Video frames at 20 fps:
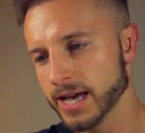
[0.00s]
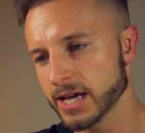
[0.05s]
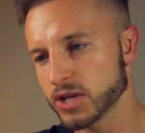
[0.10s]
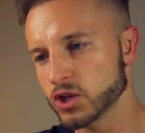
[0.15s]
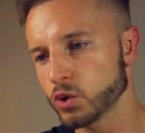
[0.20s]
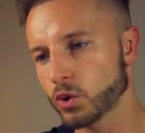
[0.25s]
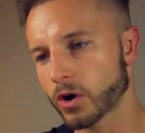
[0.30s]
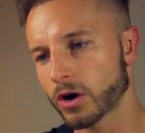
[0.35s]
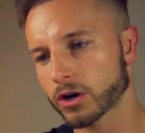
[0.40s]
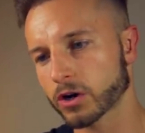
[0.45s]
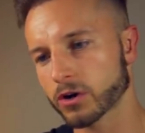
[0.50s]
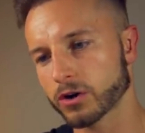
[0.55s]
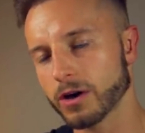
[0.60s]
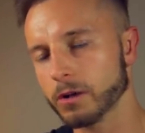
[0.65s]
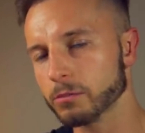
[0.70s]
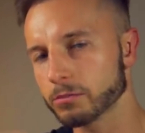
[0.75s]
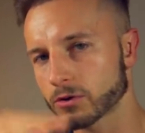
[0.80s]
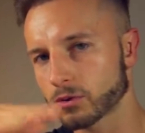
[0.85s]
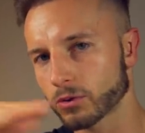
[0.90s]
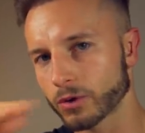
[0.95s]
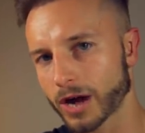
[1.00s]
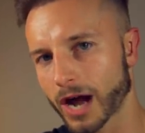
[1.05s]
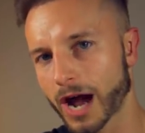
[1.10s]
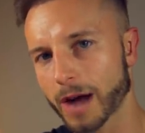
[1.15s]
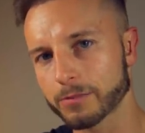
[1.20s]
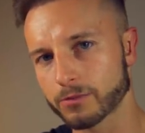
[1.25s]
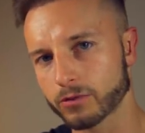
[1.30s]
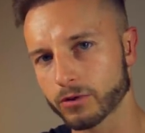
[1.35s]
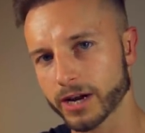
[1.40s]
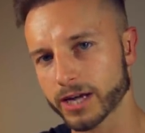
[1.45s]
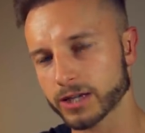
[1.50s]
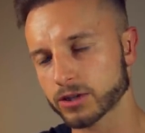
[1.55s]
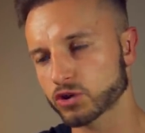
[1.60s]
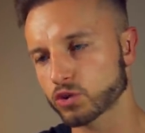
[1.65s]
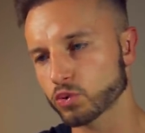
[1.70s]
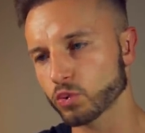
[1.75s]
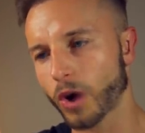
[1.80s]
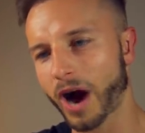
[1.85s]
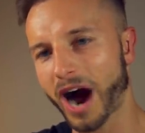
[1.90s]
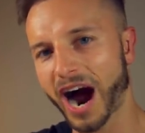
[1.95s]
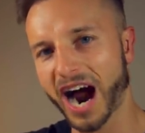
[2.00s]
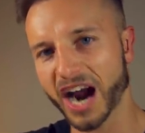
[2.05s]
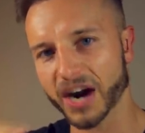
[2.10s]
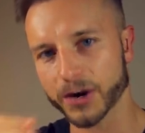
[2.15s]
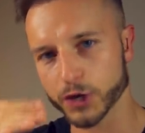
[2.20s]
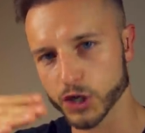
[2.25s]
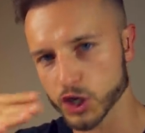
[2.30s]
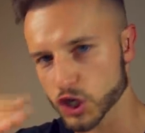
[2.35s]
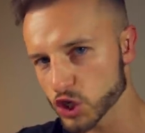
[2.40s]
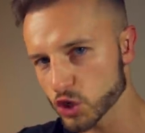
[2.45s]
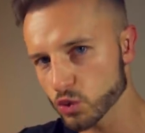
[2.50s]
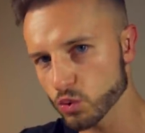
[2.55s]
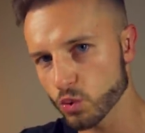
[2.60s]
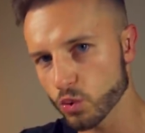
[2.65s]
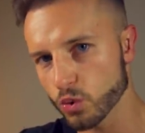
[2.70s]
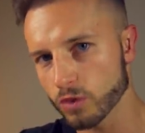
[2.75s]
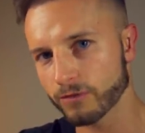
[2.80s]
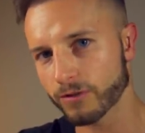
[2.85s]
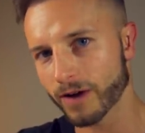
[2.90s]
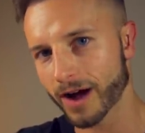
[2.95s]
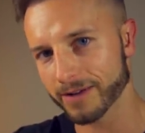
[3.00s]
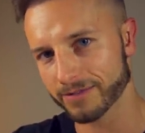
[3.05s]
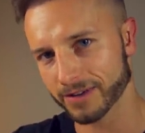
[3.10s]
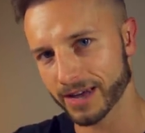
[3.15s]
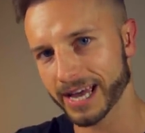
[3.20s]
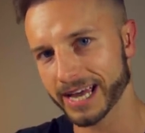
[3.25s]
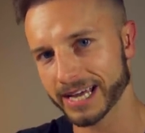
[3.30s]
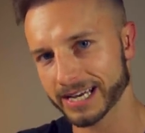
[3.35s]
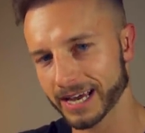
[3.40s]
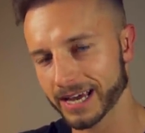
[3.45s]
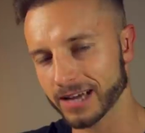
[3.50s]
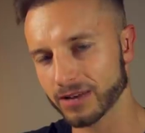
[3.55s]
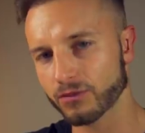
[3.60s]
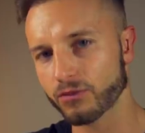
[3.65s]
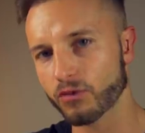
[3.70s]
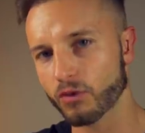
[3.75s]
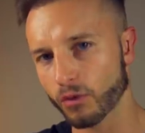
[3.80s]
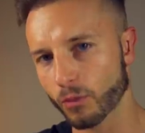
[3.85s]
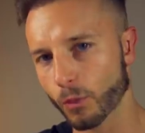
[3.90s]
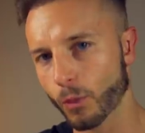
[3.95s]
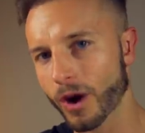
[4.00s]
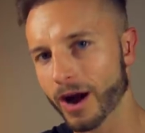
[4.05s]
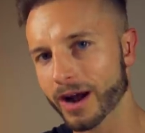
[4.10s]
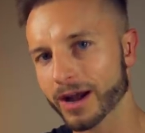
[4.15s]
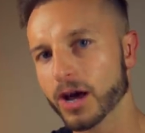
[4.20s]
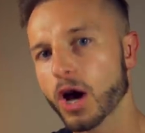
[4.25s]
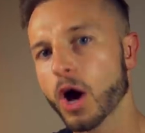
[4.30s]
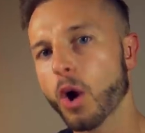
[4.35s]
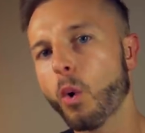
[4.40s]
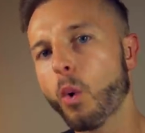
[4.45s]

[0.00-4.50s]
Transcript: you are gonna upgrade to RU58841